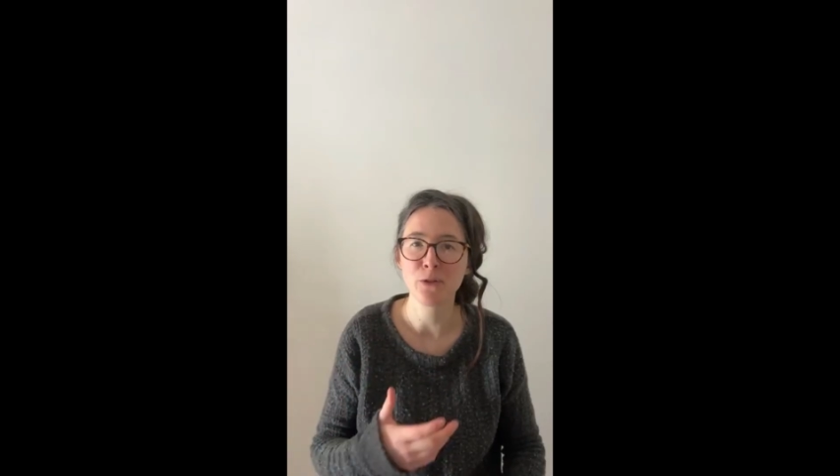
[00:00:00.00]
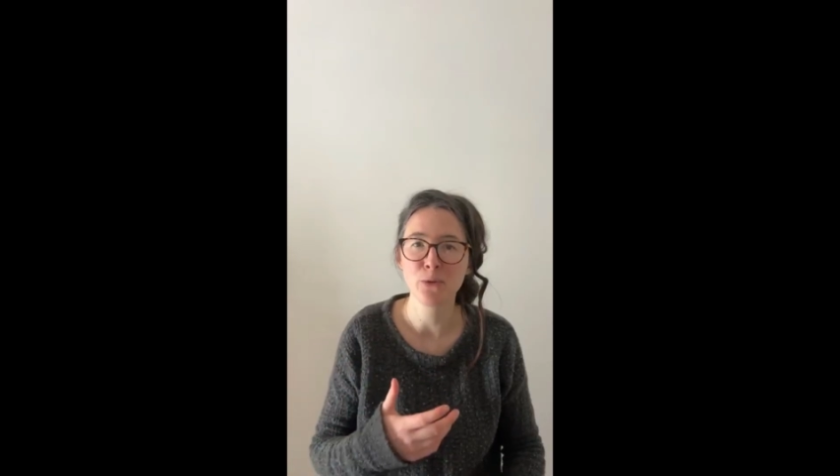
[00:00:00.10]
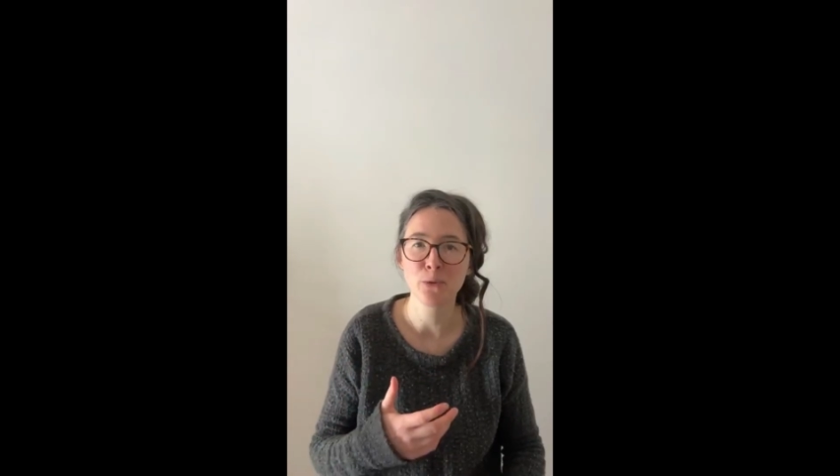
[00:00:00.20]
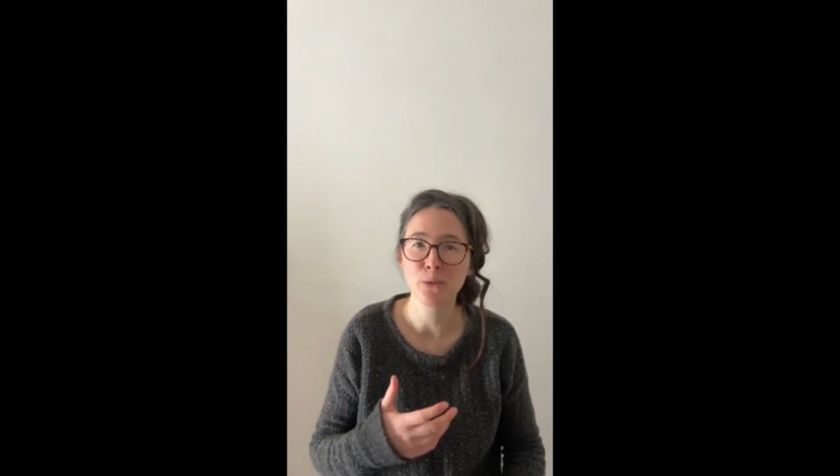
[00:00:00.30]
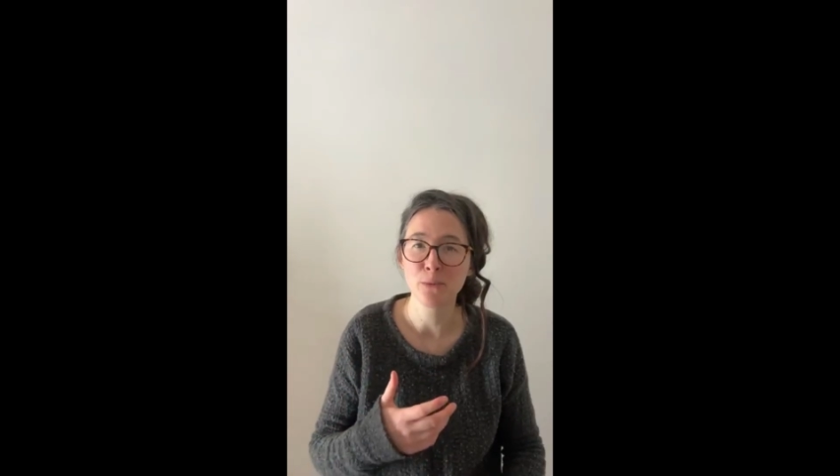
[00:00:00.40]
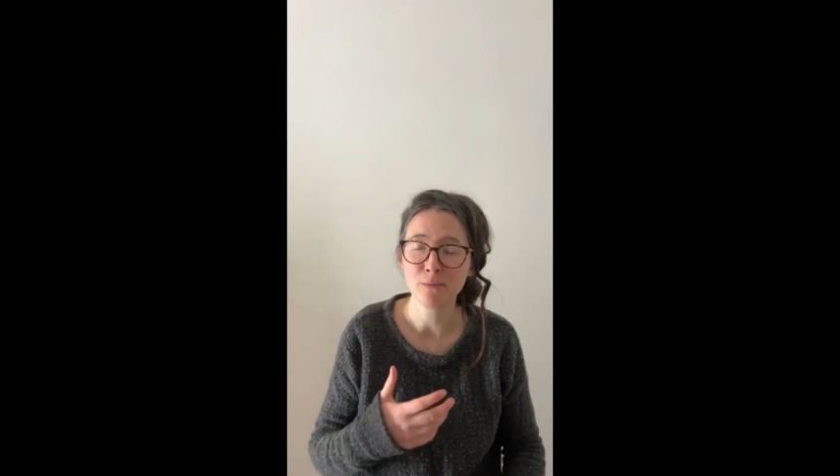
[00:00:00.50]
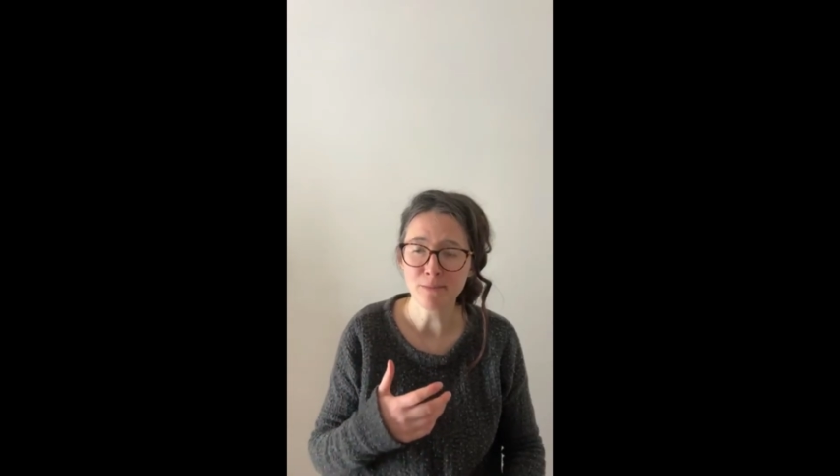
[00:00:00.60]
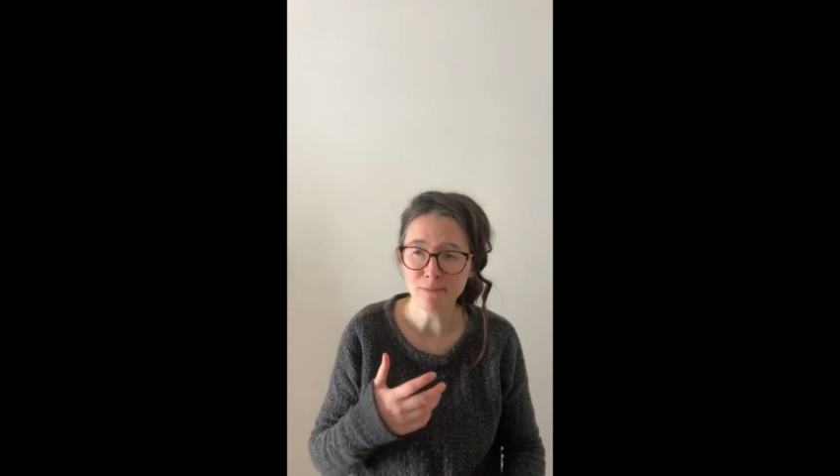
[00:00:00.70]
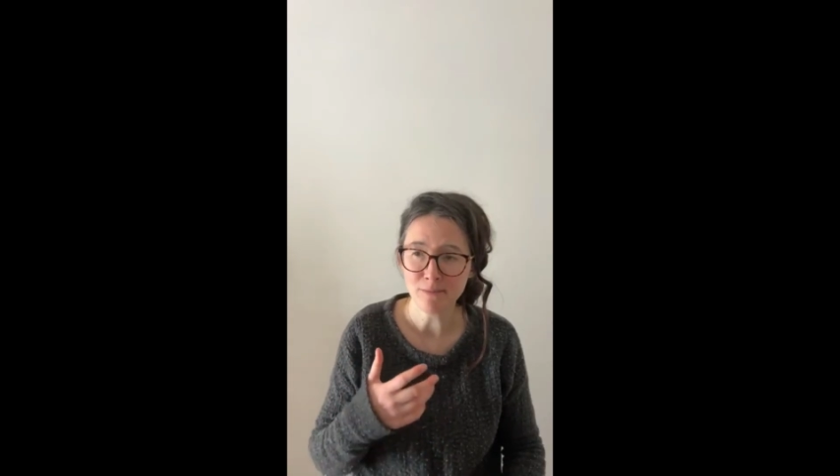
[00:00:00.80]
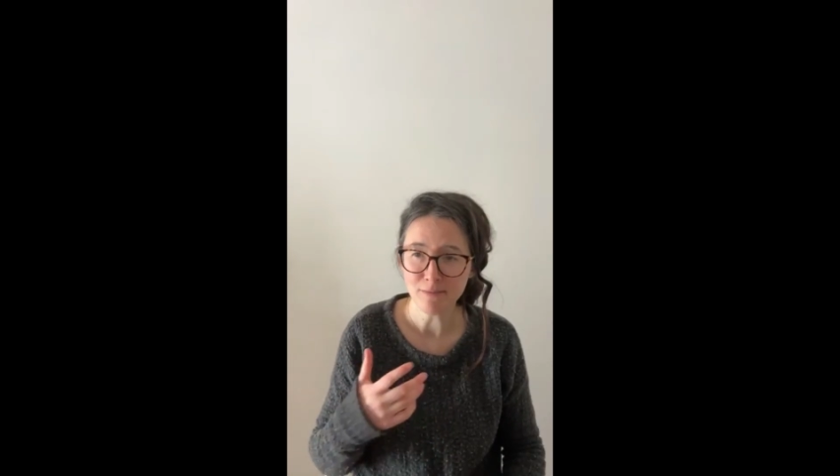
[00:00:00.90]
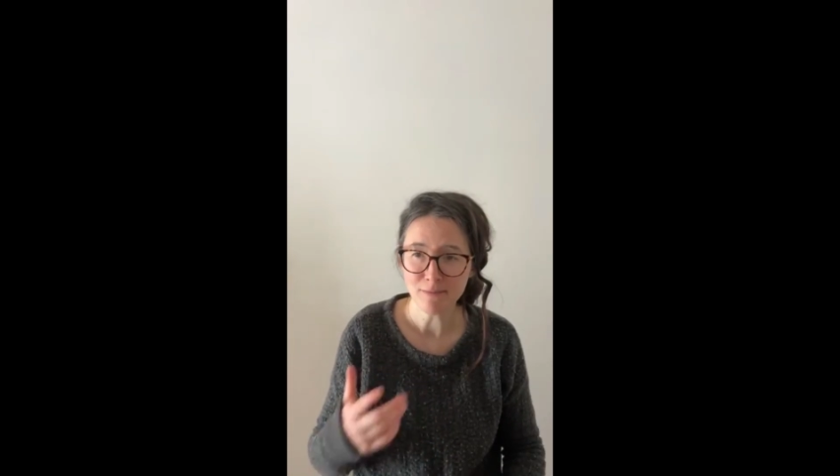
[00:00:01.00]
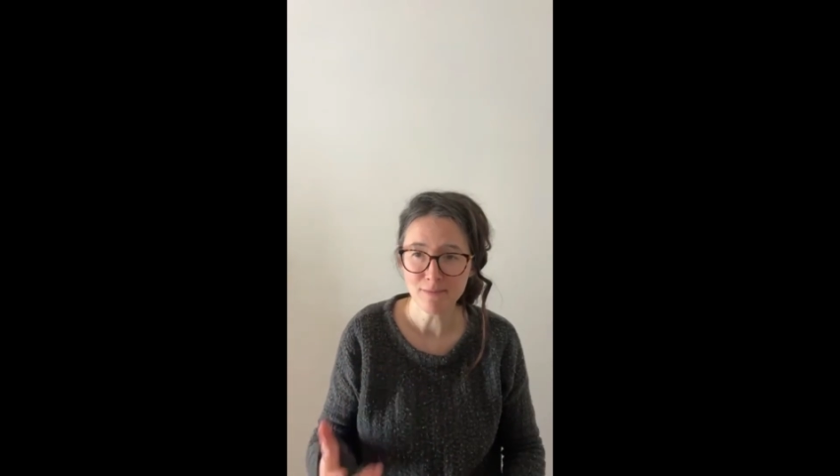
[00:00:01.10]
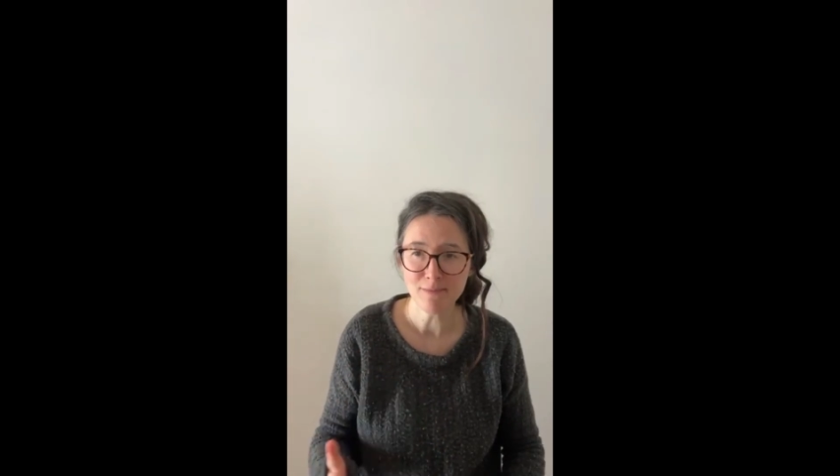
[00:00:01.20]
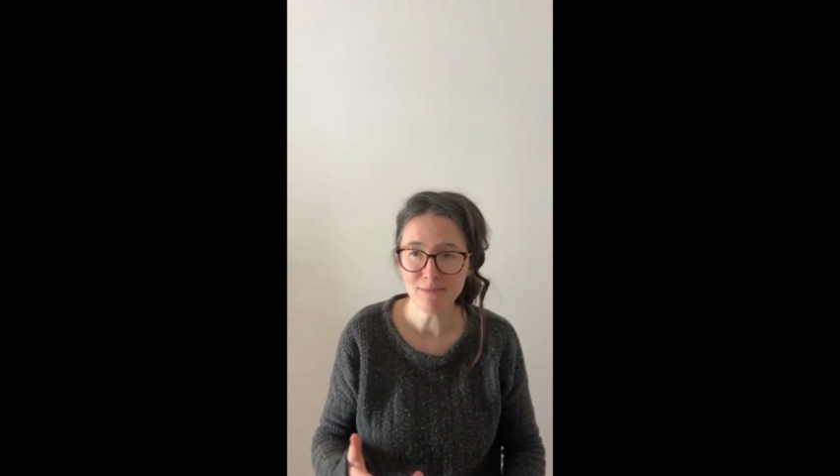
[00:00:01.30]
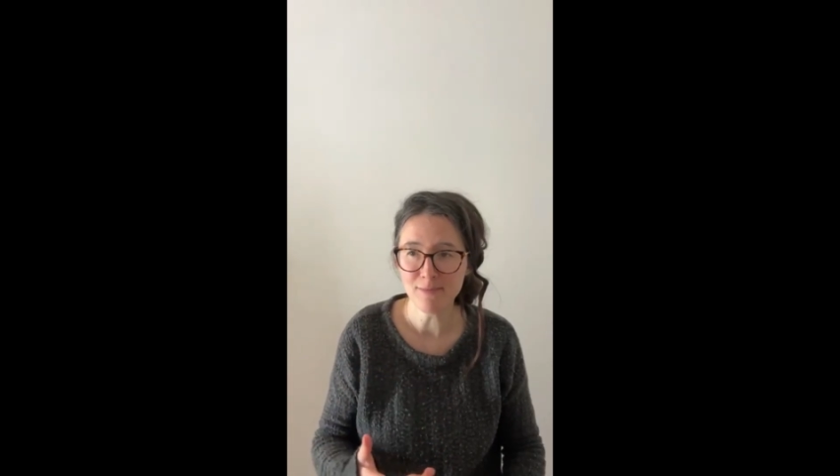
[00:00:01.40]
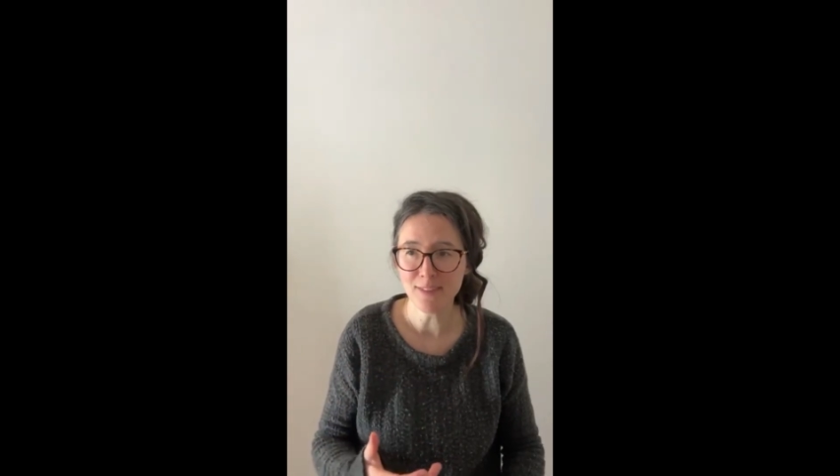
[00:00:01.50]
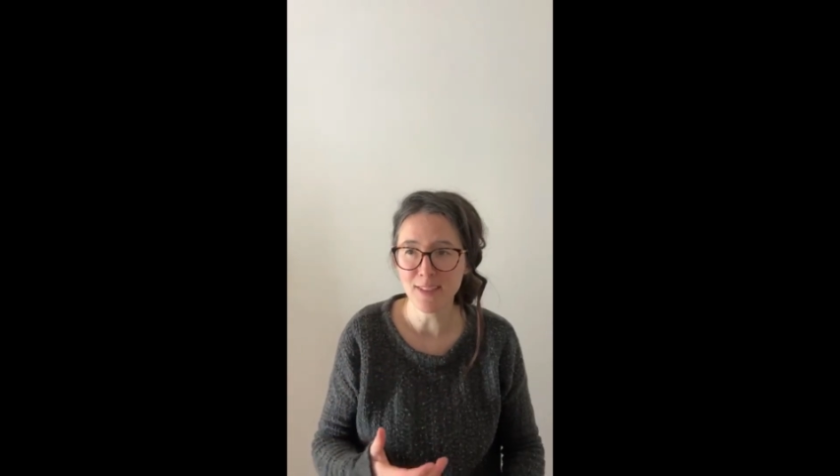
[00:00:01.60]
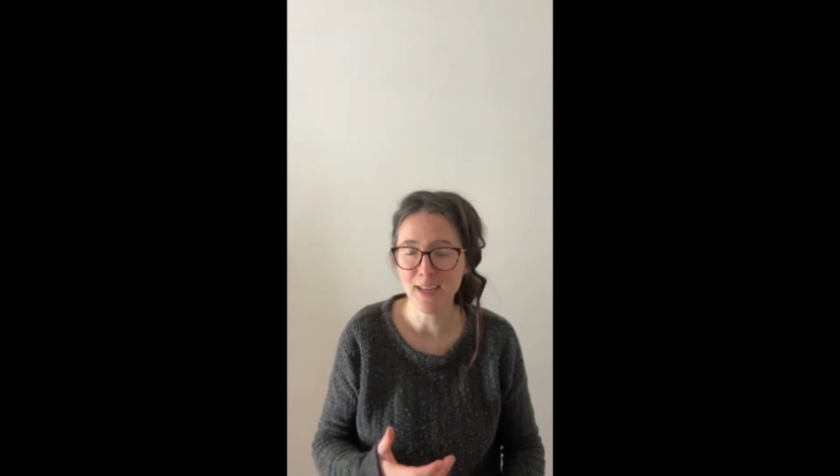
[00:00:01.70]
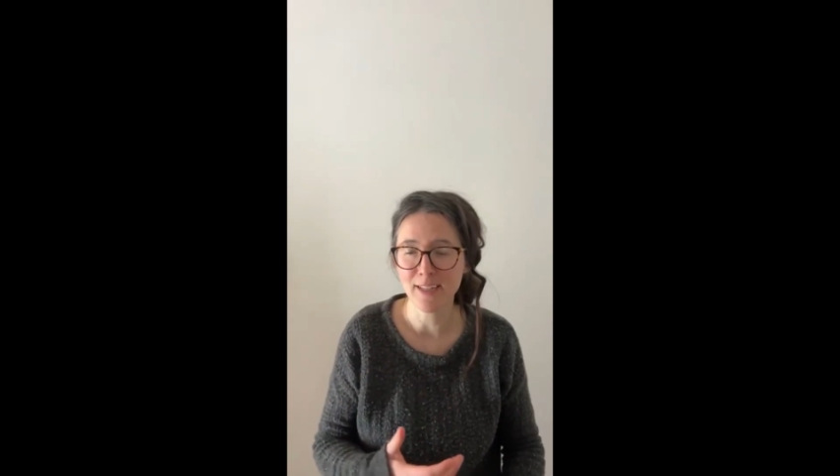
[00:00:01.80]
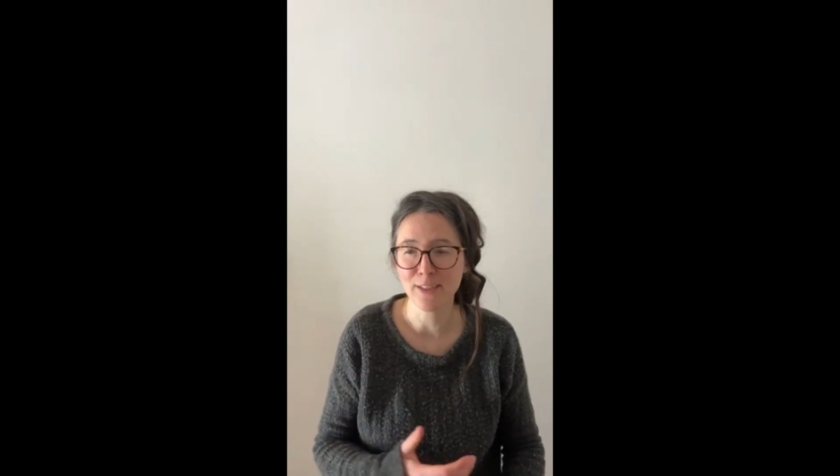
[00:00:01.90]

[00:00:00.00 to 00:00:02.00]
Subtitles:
you get